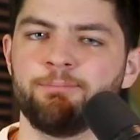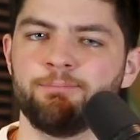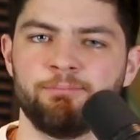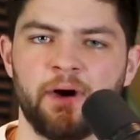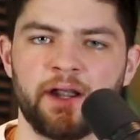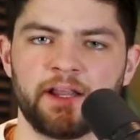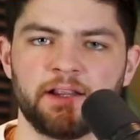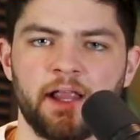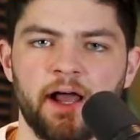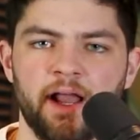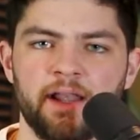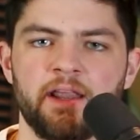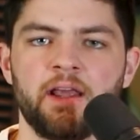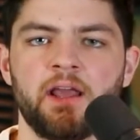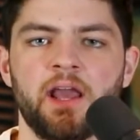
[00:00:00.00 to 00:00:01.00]

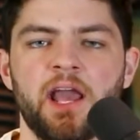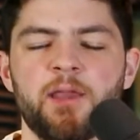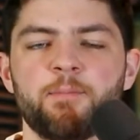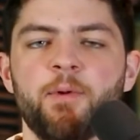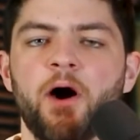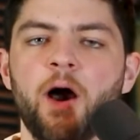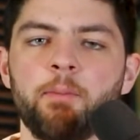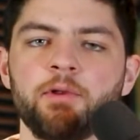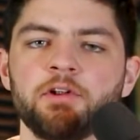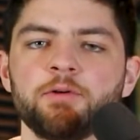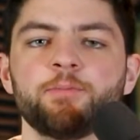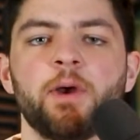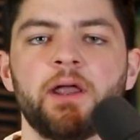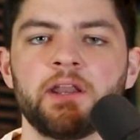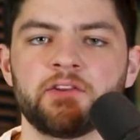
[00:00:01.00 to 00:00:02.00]
Moneyline, a popular
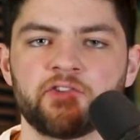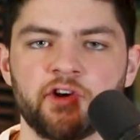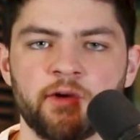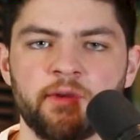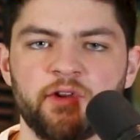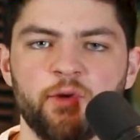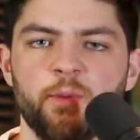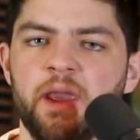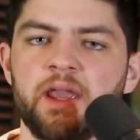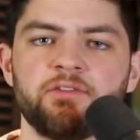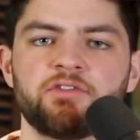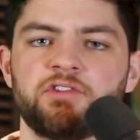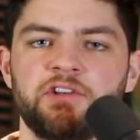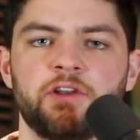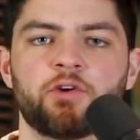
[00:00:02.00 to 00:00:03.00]
betting term that you may
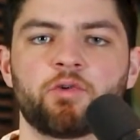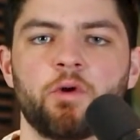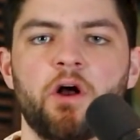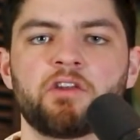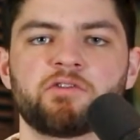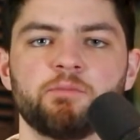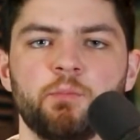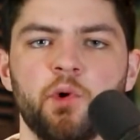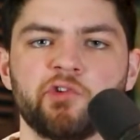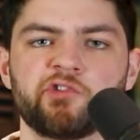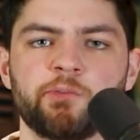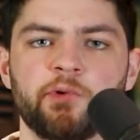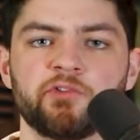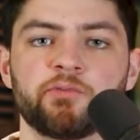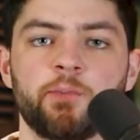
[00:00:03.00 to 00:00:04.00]
have seen across
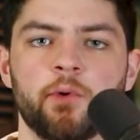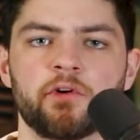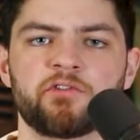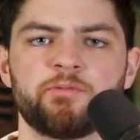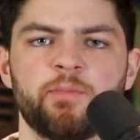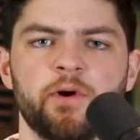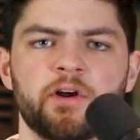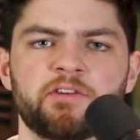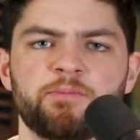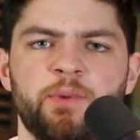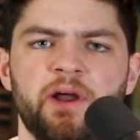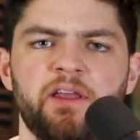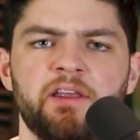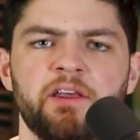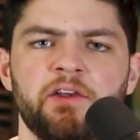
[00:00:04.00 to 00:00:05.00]
multiple sports books,
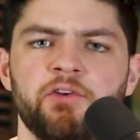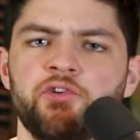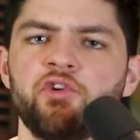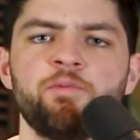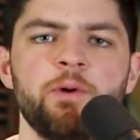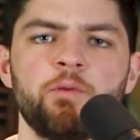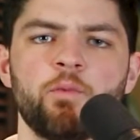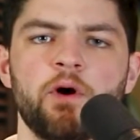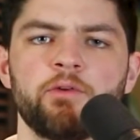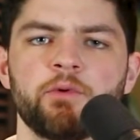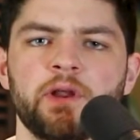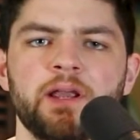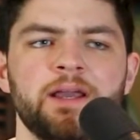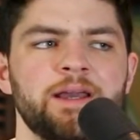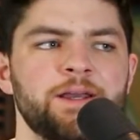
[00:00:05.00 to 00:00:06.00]
but you've been
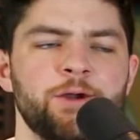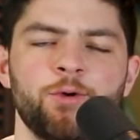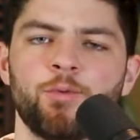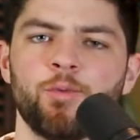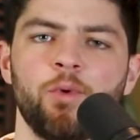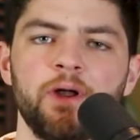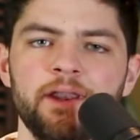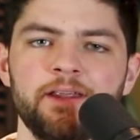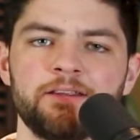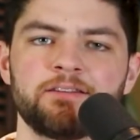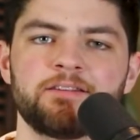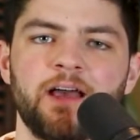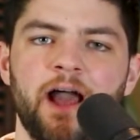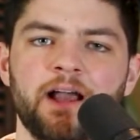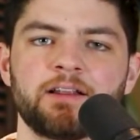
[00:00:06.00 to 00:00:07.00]
wondering, what
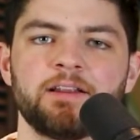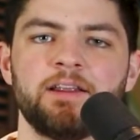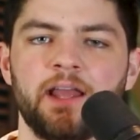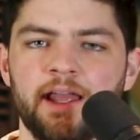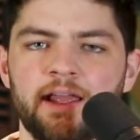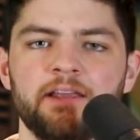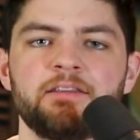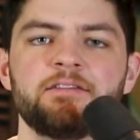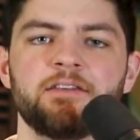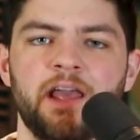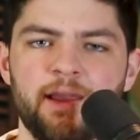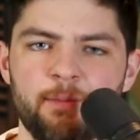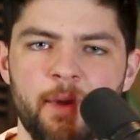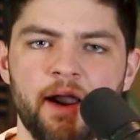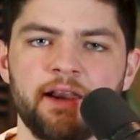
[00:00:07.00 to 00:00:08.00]
exactly is
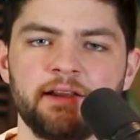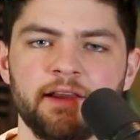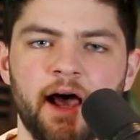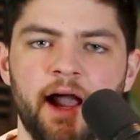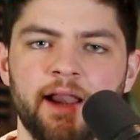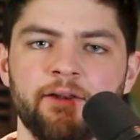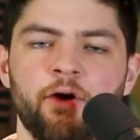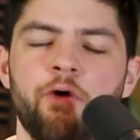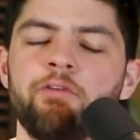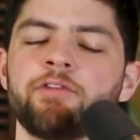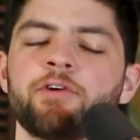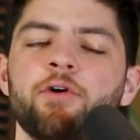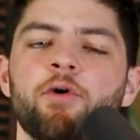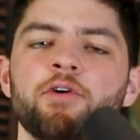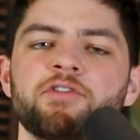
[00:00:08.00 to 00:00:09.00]
a moneyline? Over the
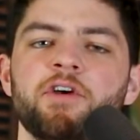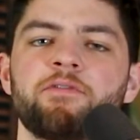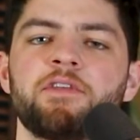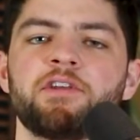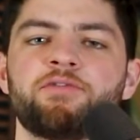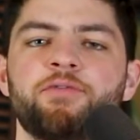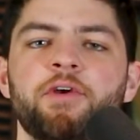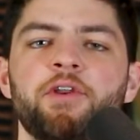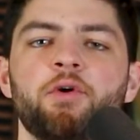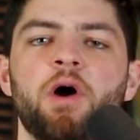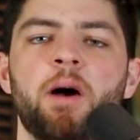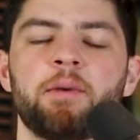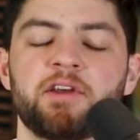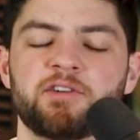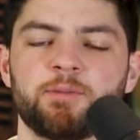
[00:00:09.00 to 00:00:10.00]
course of this video,
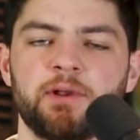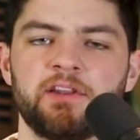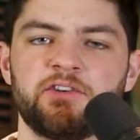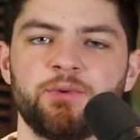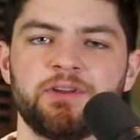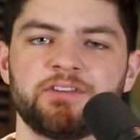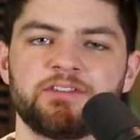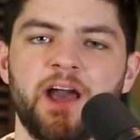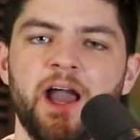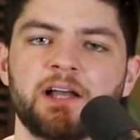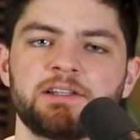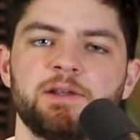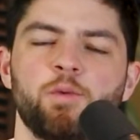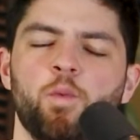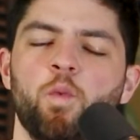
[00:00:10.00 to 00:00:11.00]
I'm going to explain to you
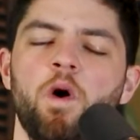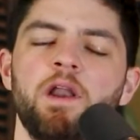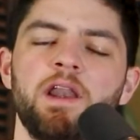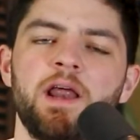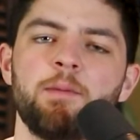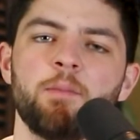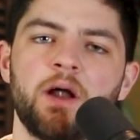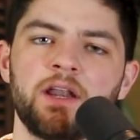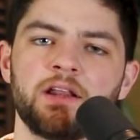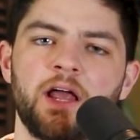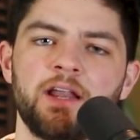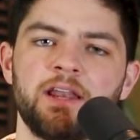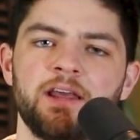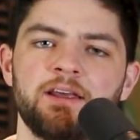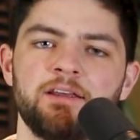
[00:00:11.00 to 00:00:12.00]
exactly what a
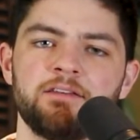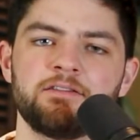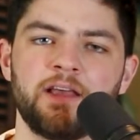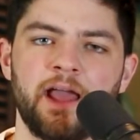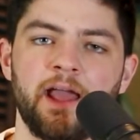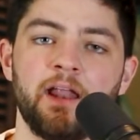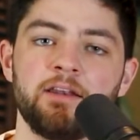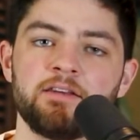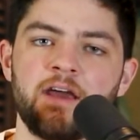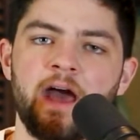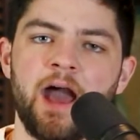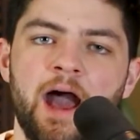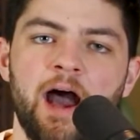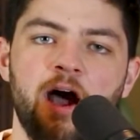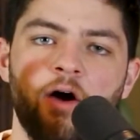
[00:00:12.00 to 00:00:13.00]
moneyline is and
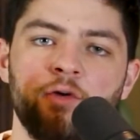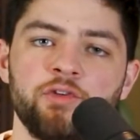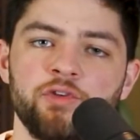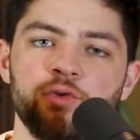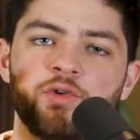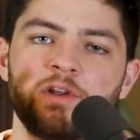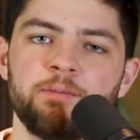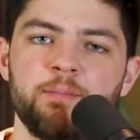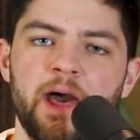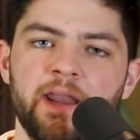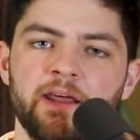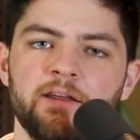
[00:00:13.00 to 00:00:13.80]
how you can bet